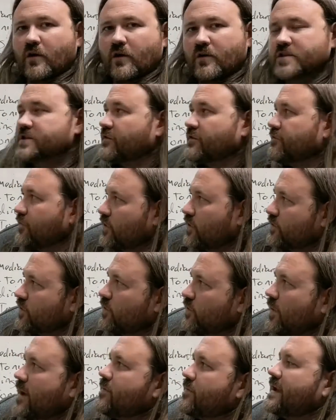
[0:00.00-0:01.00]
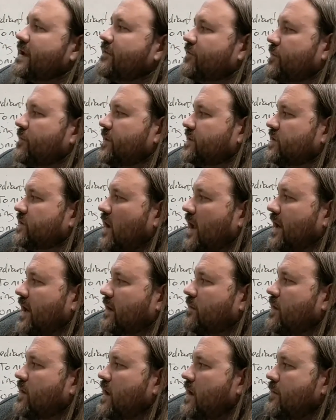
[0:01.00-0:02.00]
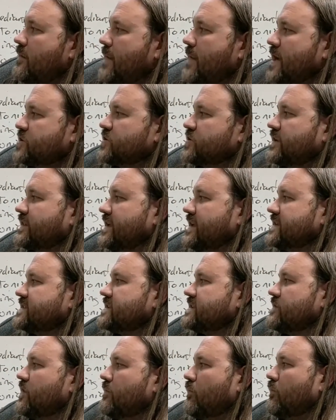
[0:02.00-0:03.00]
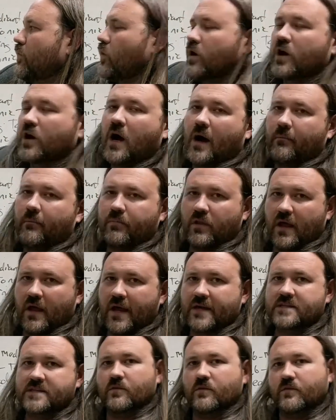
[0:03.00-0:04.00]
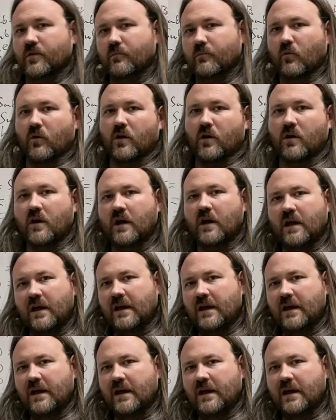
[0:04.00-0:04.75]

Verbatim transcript: Notice the further away we get from the tonic measuring this, the more complex or the more,